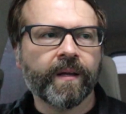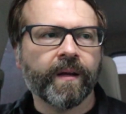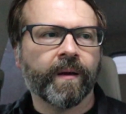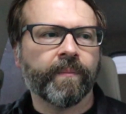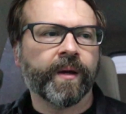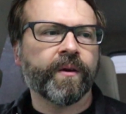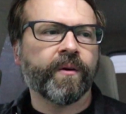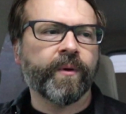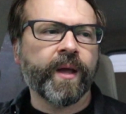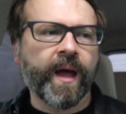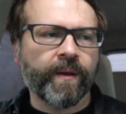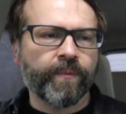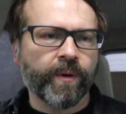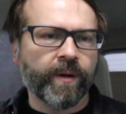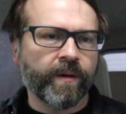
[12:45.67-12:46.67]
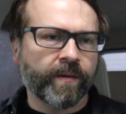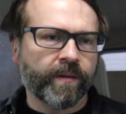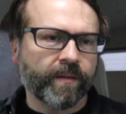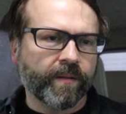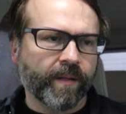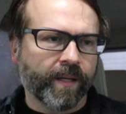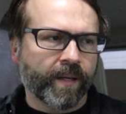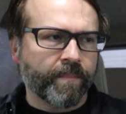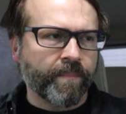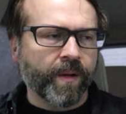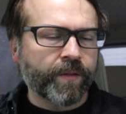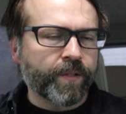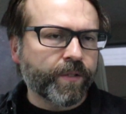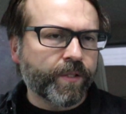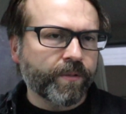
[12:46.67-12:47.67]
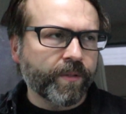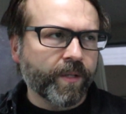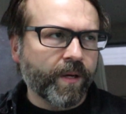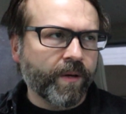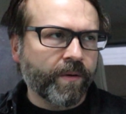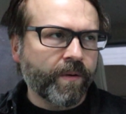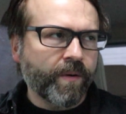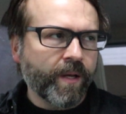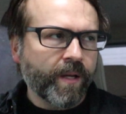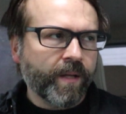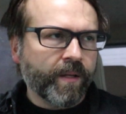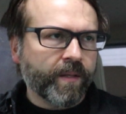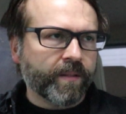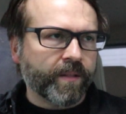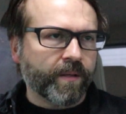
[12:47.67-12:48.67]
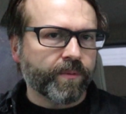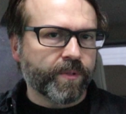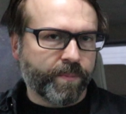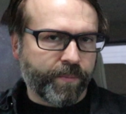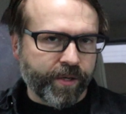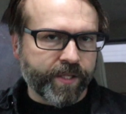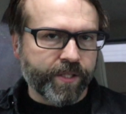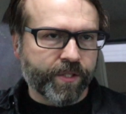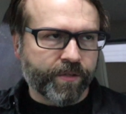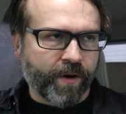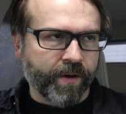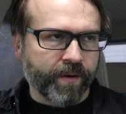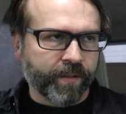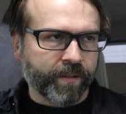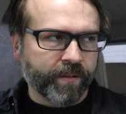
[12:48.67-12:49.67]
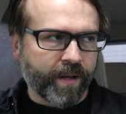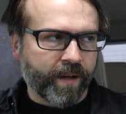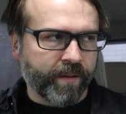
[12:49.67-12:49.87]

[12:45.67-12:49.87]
I know we had one like a month or 2 ago that was pretty strong.